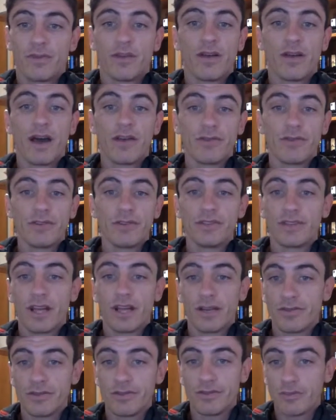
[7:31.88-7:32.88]
hundreds and
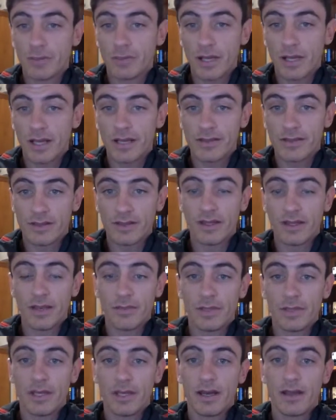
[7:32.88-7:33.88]
hundreds of players in the
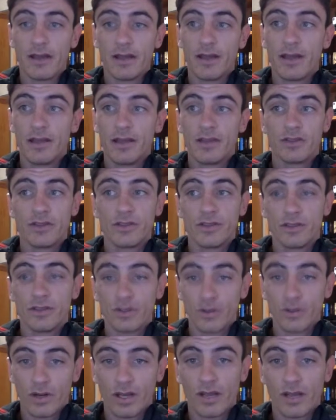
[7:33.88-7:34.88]
NBA. So you're
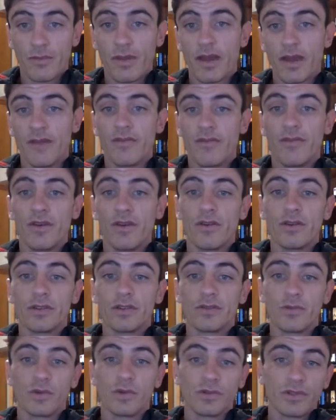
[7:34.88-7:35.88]
talking about a very
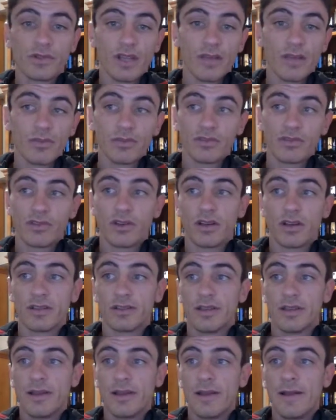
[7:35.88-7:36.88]
small sample
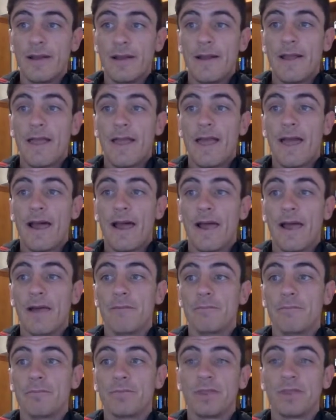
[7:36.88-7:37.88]
size.
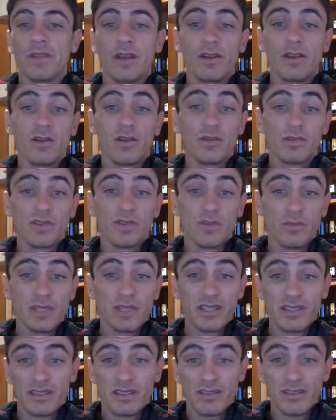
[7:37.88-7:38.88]
They'll also be
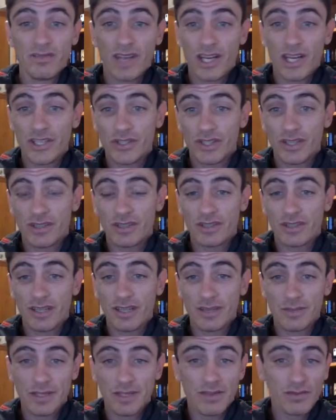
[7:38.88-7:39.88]
disadvantaging the
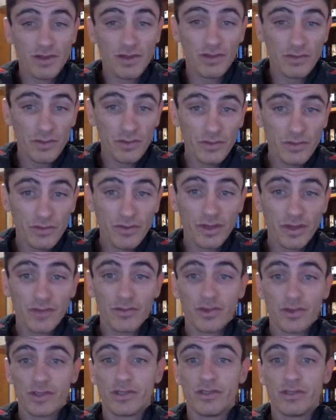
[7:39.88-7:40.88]
teams that have got good free
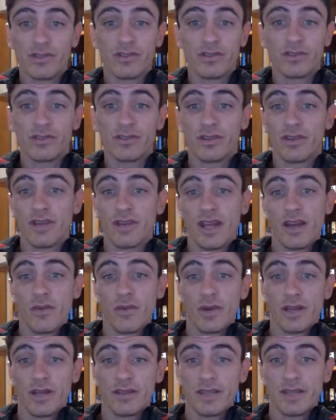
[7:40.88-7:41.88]
throw shooters. So now
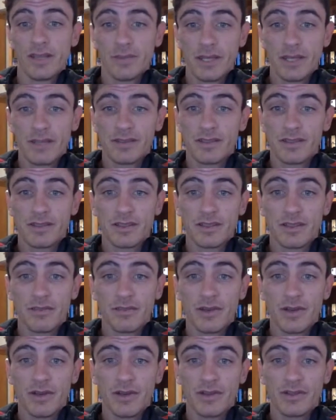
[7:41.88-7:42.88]
when a team gets into the
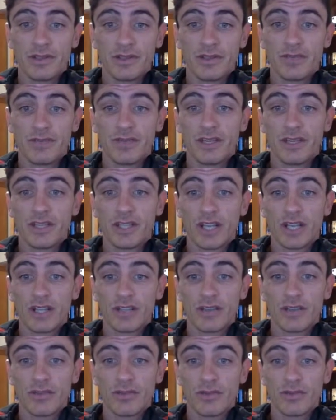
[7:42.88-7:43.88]
bonus, if they
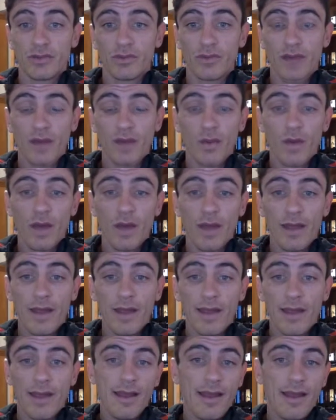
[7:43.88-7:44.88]
change the rule that way
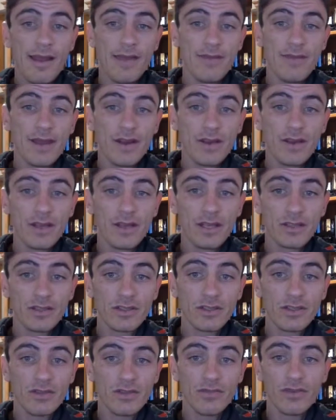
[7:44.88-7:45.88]
and they don't get to
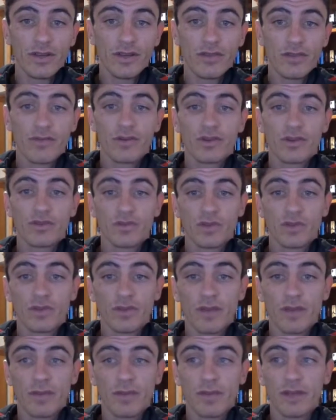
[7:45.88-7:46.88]
shoot free throws, well,
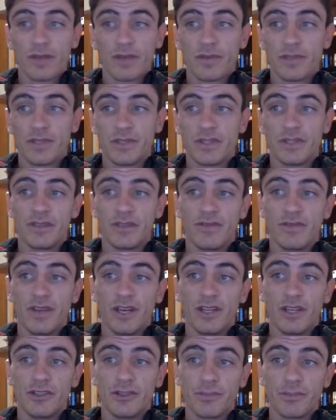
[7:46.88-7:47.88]
that becomes a
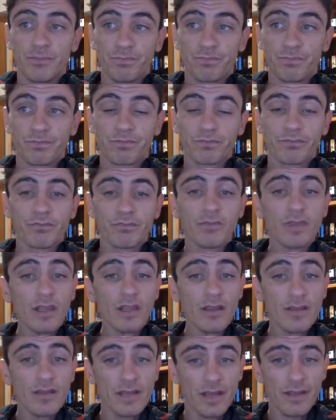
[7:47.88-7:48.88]
disadvantage.
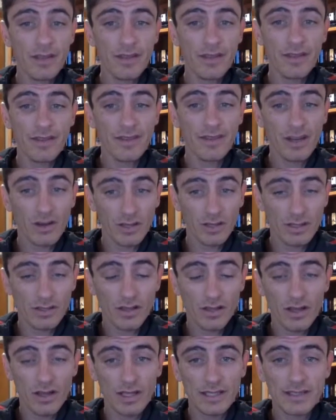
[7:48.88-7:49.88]
The other thing that I
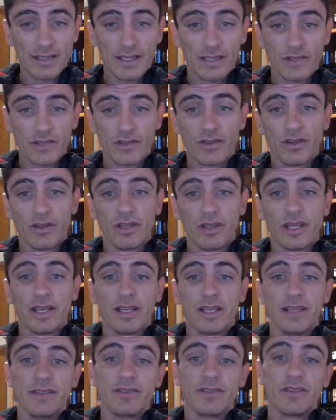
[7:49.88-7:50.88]
slightly touched on earlier
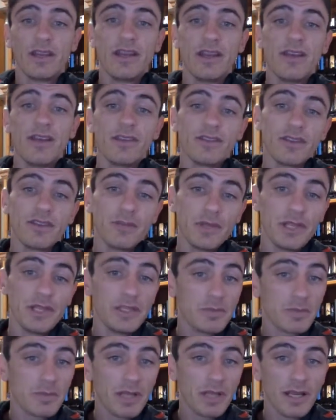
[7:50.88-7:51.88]
is some of
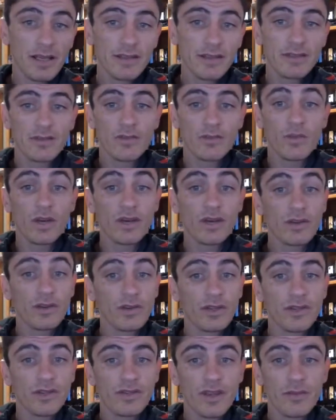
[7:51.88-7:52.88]
these players. One good
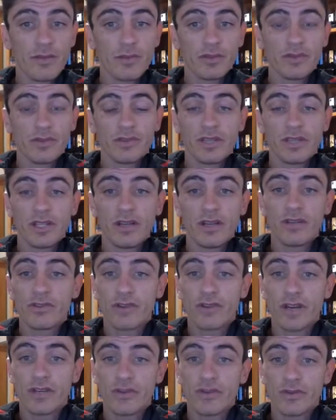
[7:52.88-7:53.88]
example is
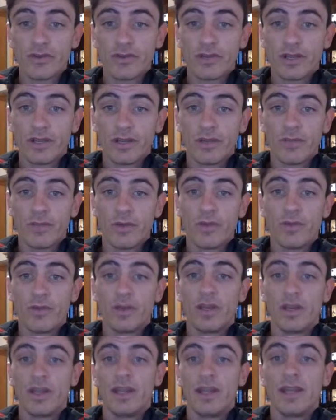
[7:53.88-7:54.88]
DeAndre Jordan at the moment.
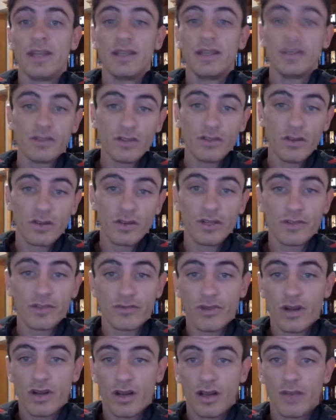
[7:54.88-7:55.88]
His stock is
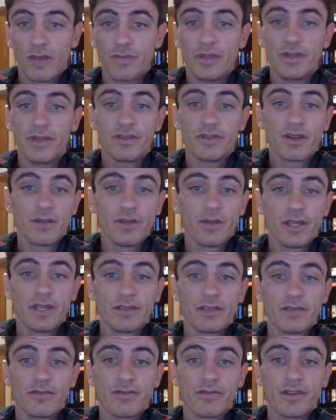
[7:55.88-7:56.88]
right up. He's coming
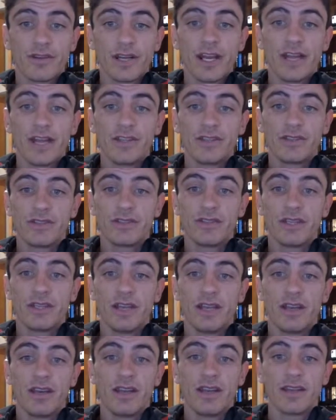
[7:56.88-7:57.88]
into free agency,
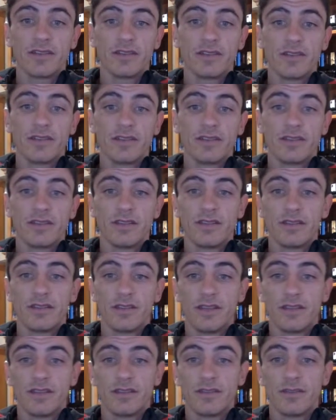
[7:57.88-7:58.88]
and next season he
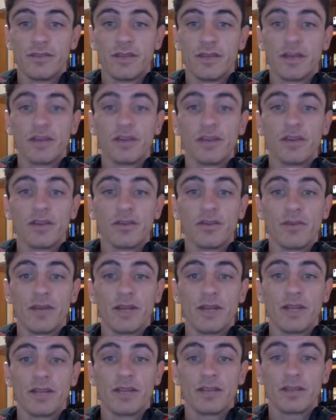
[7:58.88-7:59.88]
stands to make a lot of
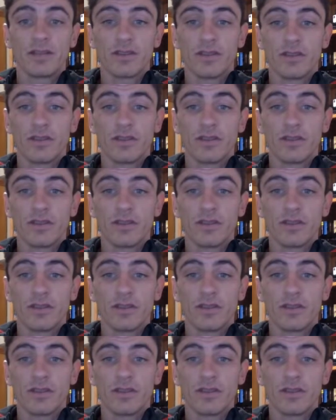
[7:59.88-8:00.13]
money and sign a